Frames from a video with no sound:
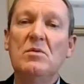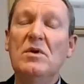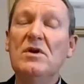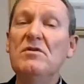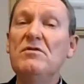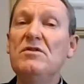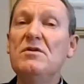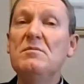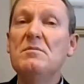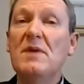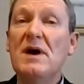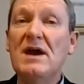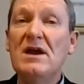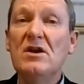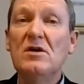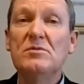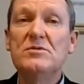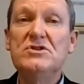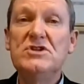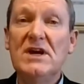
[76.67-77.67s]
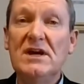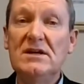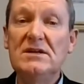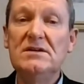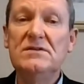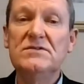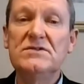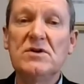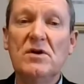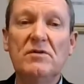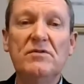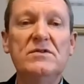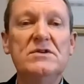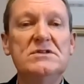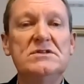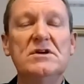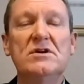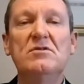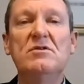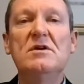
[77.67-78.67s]
One of the main objectives of
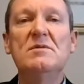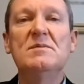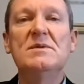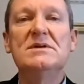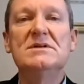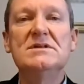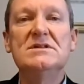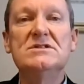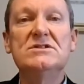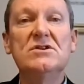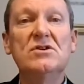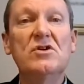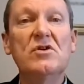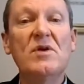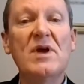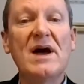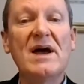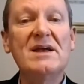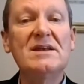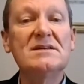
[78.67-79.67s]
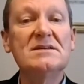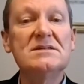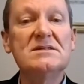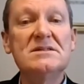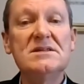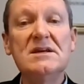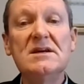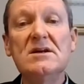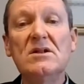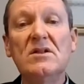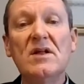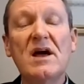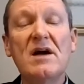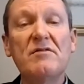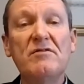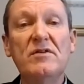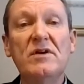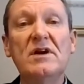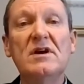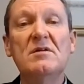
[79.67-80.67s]
this agreement is to create a single
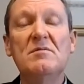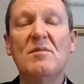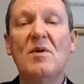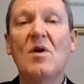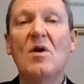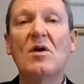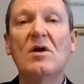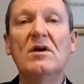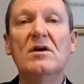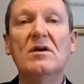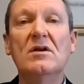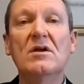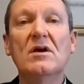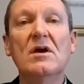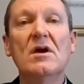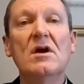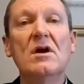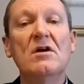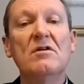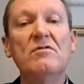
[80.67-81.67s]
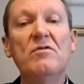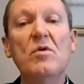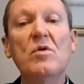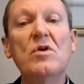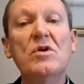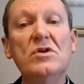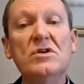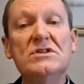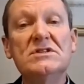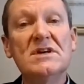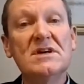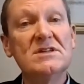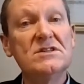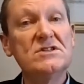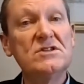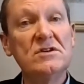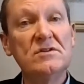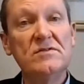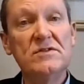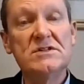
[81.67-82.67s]
African market for goods and
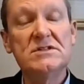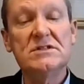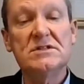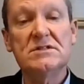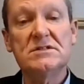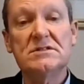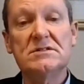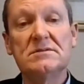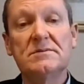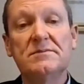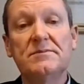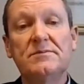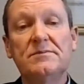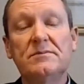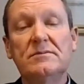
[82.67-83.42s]
services.